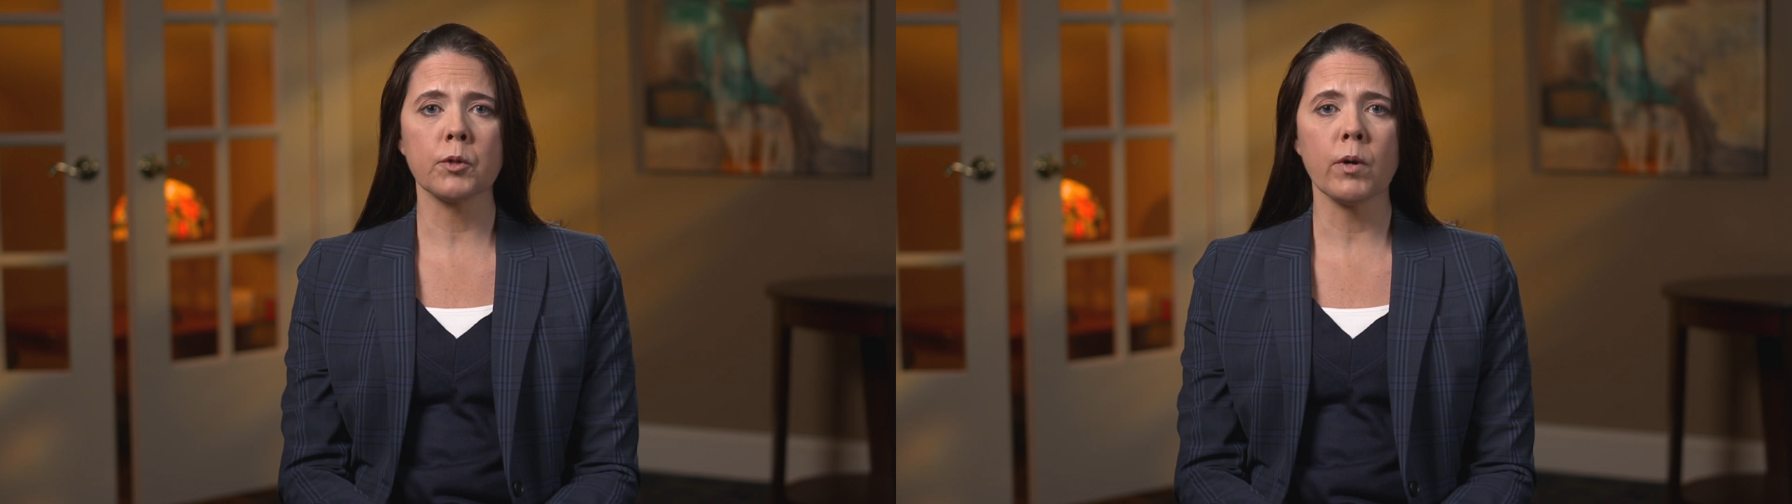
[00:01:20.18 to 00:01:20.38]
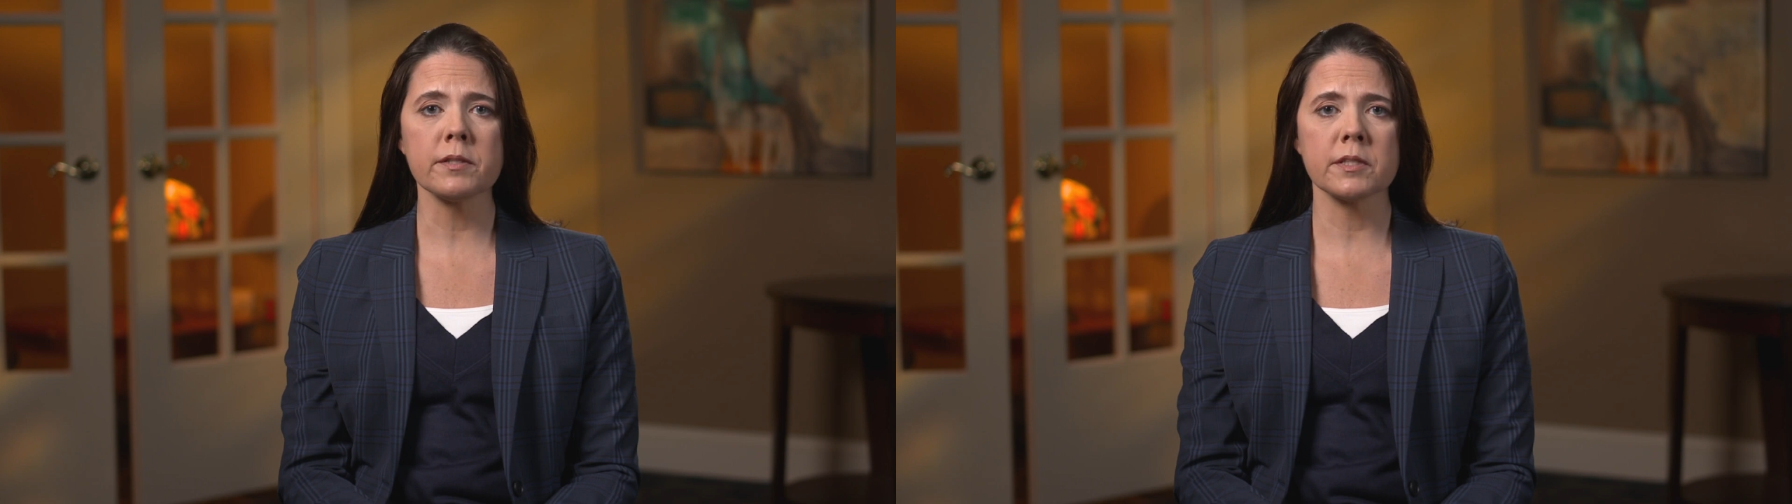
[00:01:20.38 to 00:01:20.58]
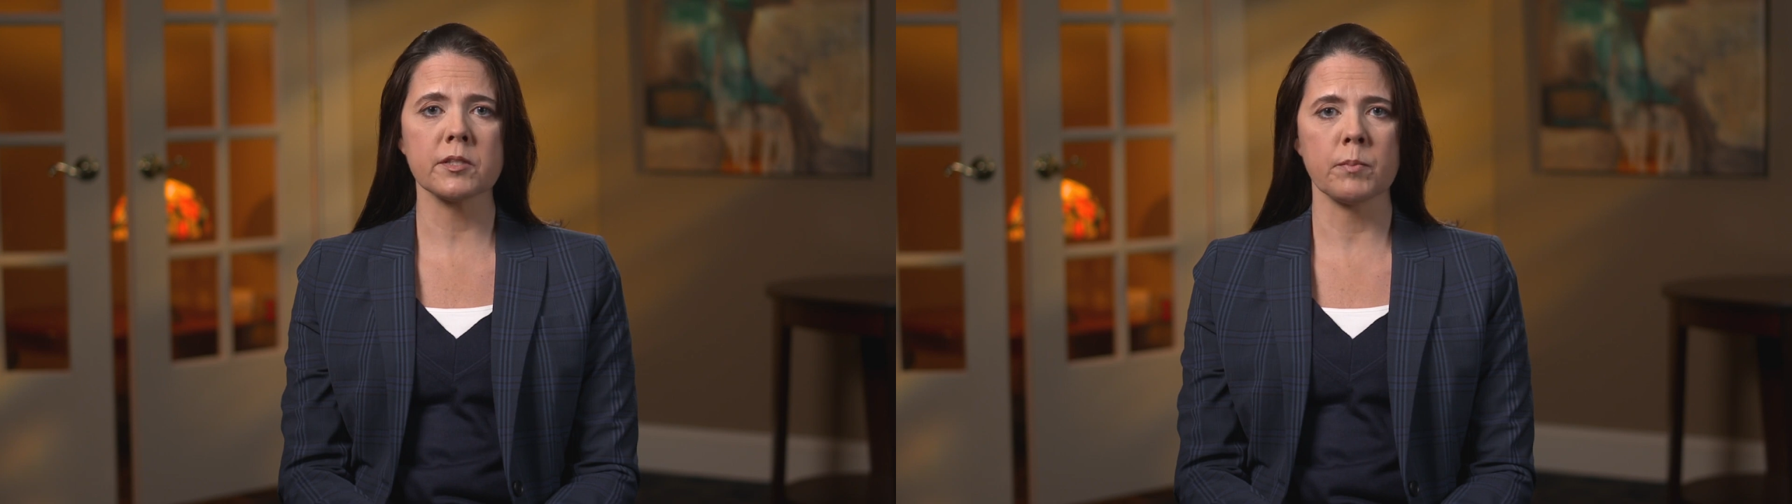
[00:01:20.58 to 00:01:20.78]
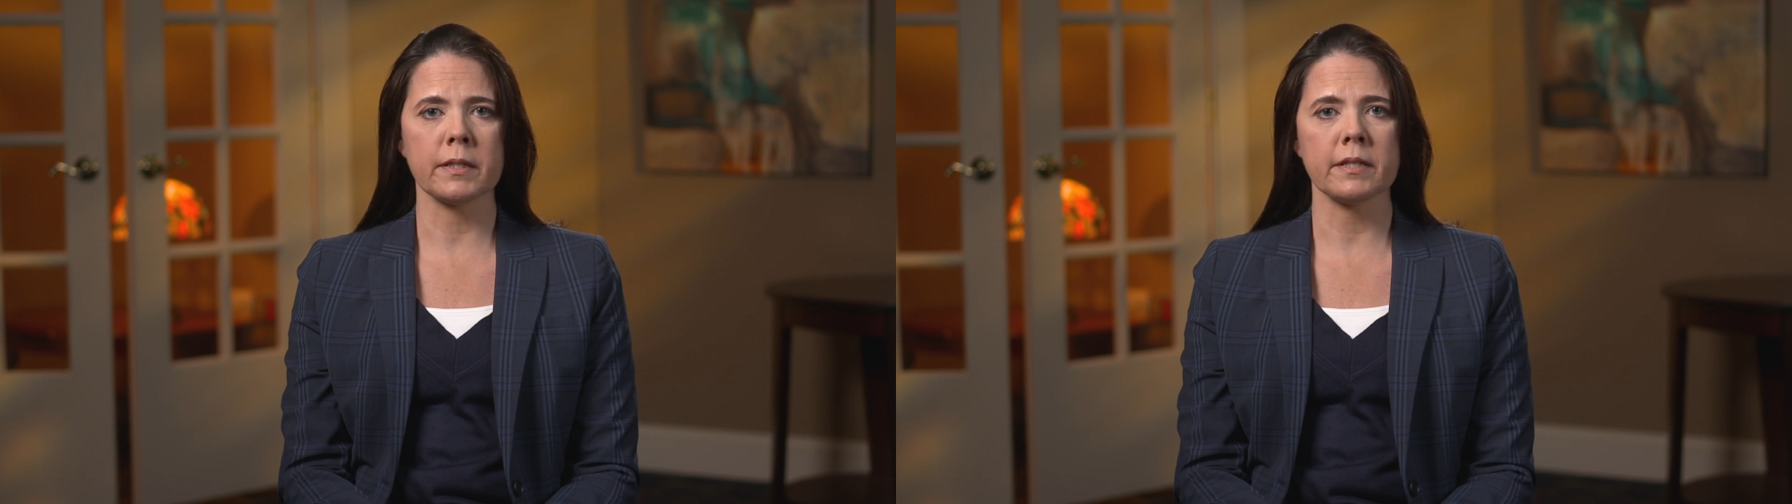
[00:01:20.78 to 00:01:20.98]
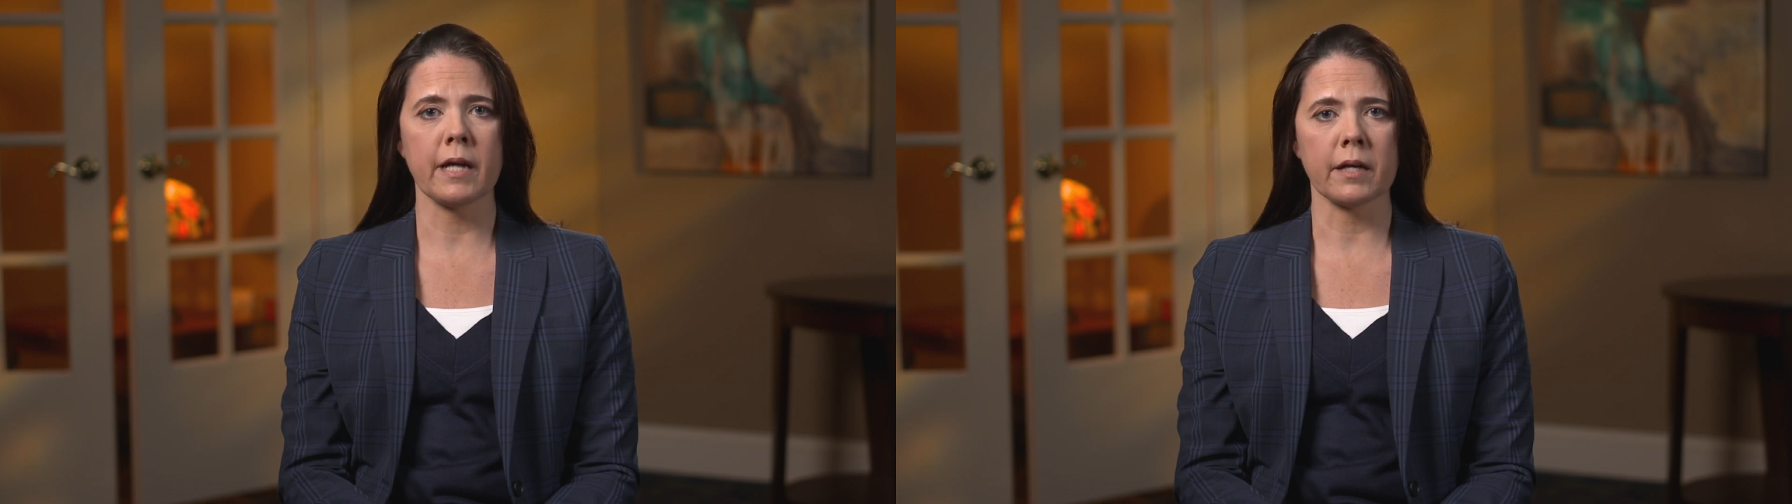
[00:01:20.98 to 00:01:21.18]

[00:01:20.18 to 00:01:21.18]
request expanded